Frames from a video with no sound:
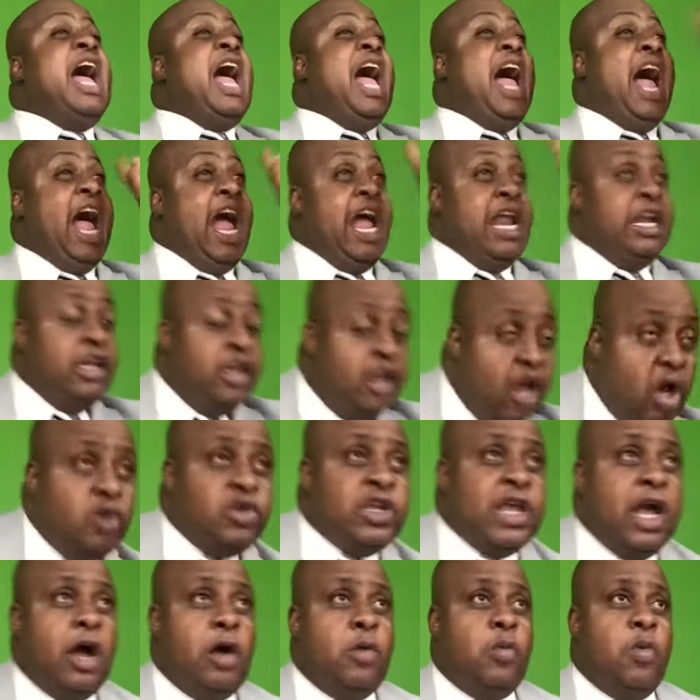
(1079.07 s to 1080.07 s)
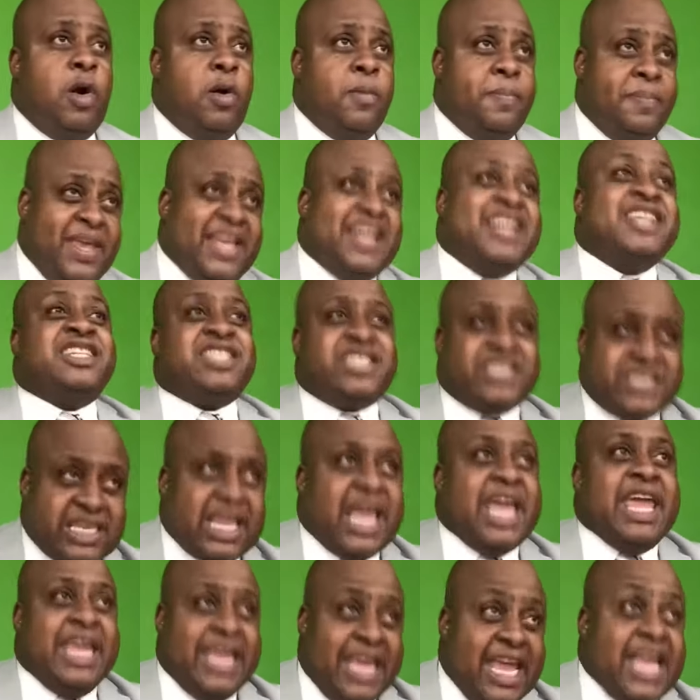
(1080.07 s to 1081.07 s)
I know y'all want me to
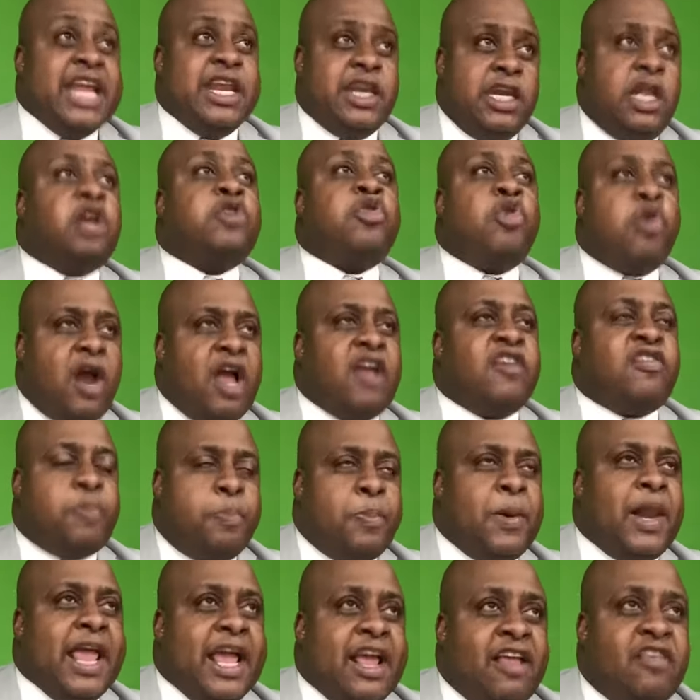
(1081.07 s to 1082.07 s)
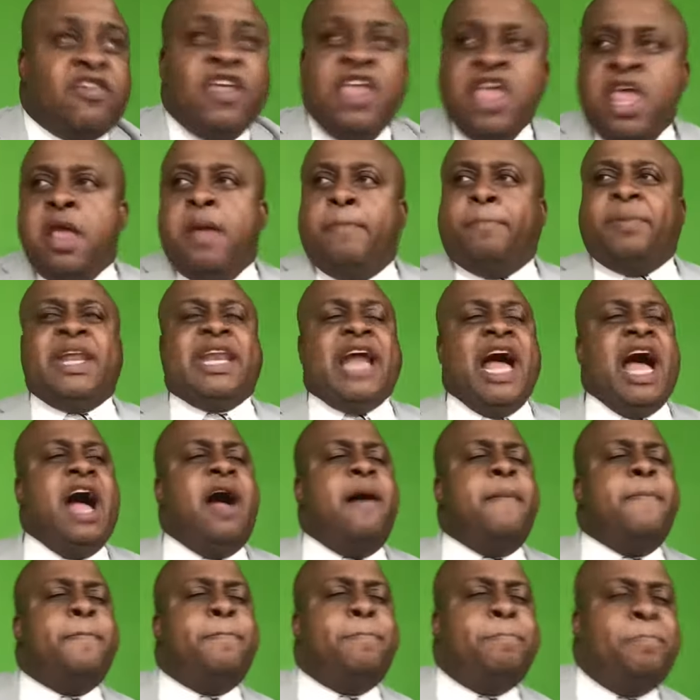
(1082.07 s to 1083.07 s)
stay in the crushed place, but
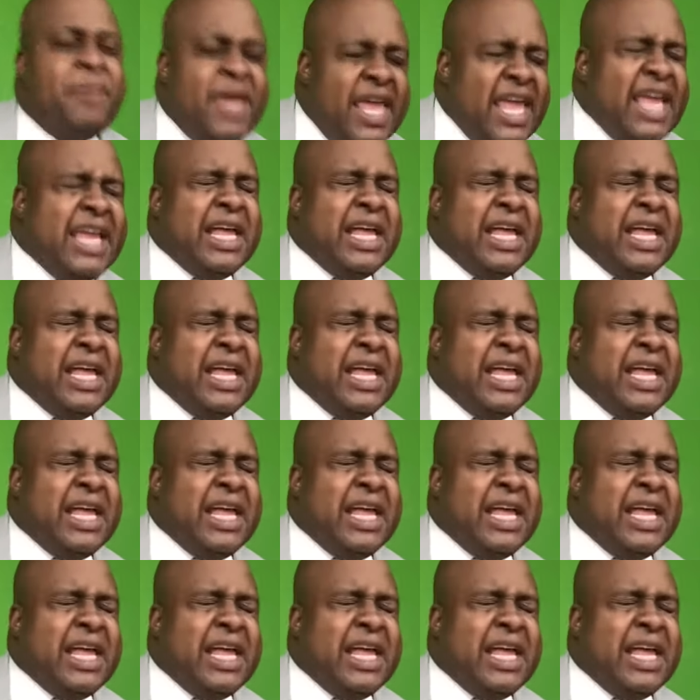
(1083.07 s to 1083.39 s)
I'm big